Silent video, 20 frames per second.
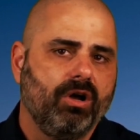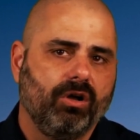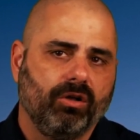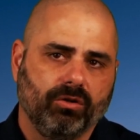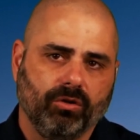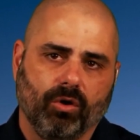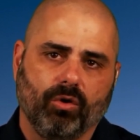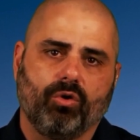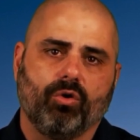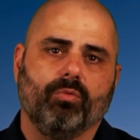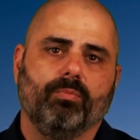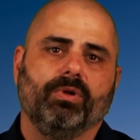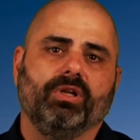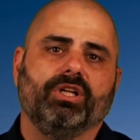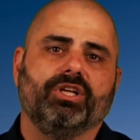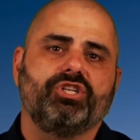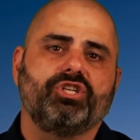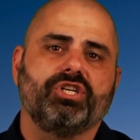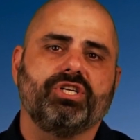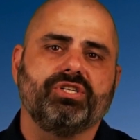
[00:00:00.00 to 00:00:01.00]
Local
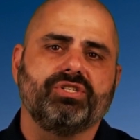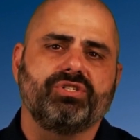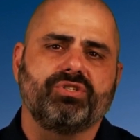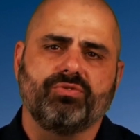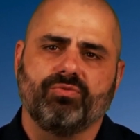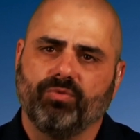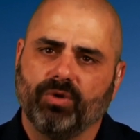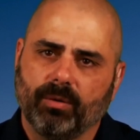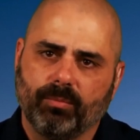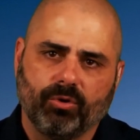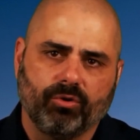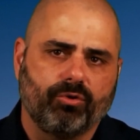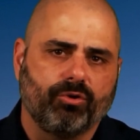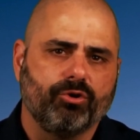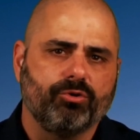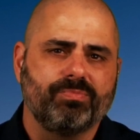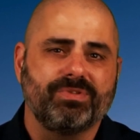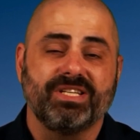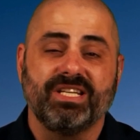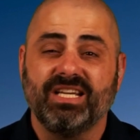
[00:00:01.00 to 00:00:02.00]
militias, rebel
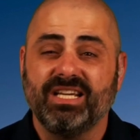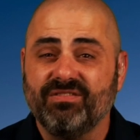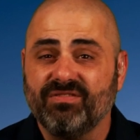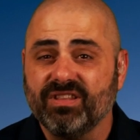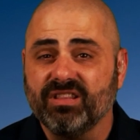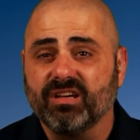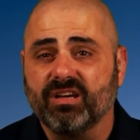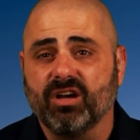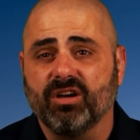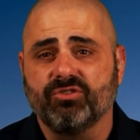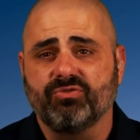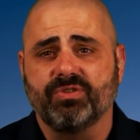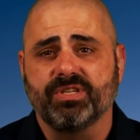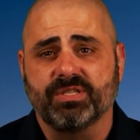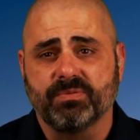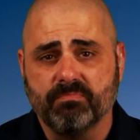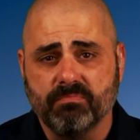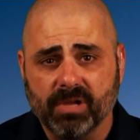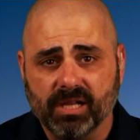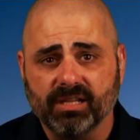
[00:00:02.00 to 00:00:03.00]
groups, even the
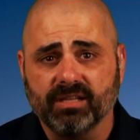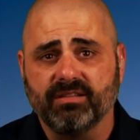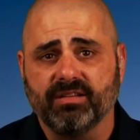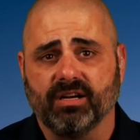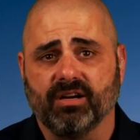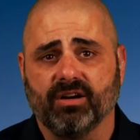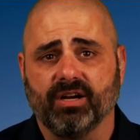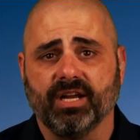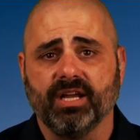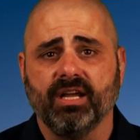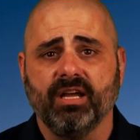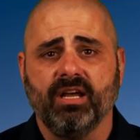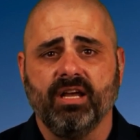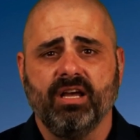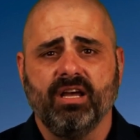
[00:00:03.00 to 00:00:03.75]
country's military